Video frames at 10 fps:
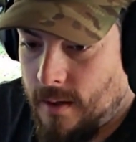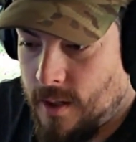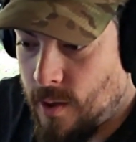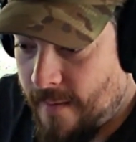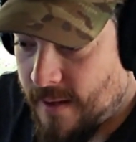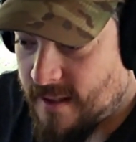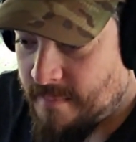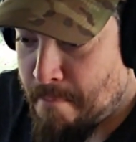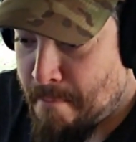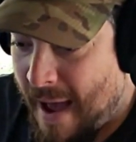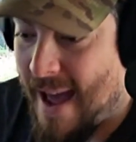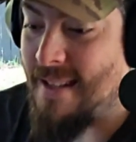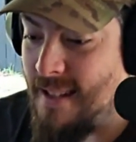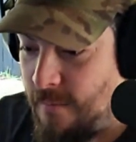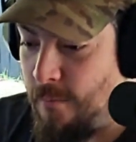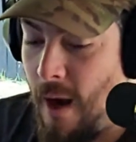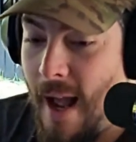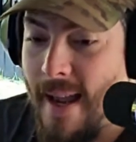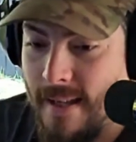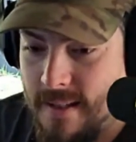you have these massive
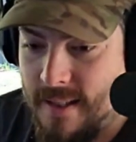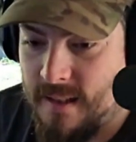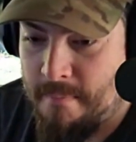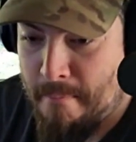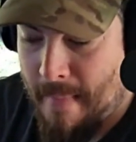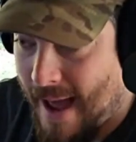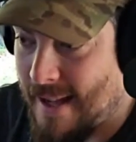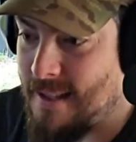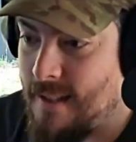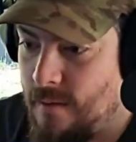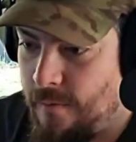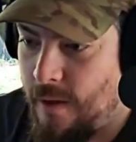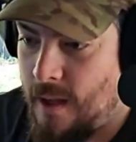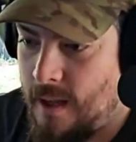riots, these massive